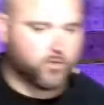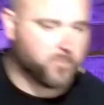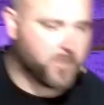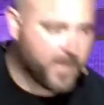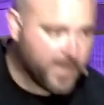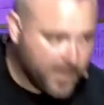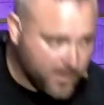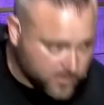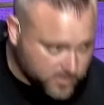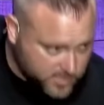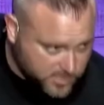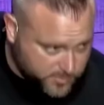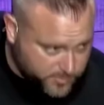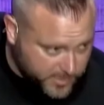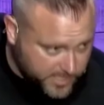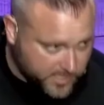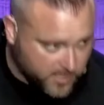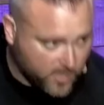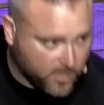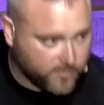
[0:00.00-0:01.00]
when my house is
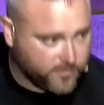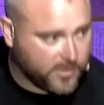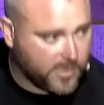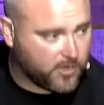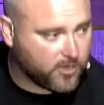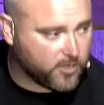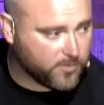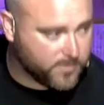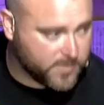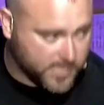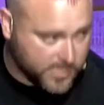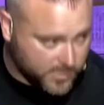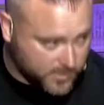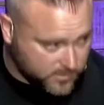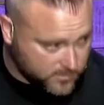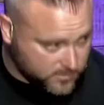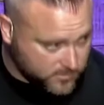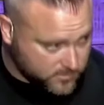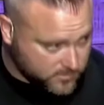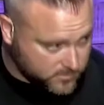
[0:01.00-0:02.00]
paid off, I'll
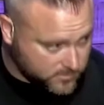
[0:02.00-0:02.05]
commit.